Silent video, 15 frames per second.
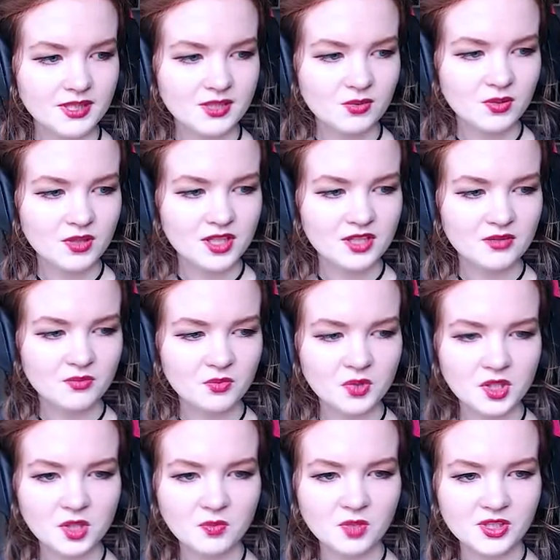But we're,
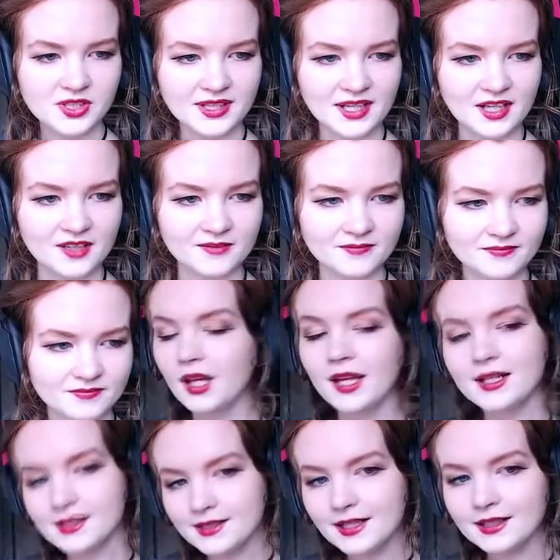we're almost there.
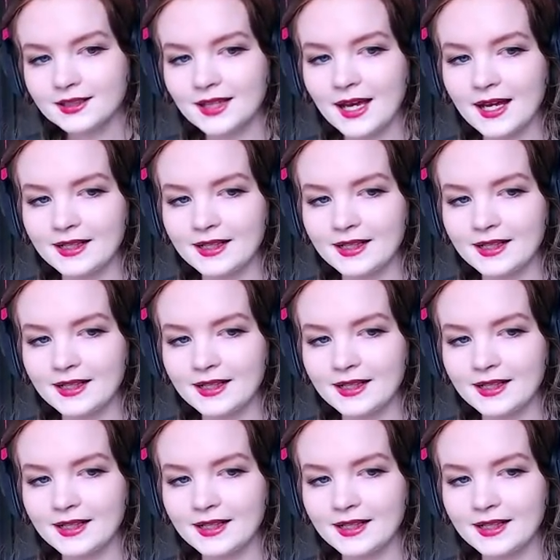And it's not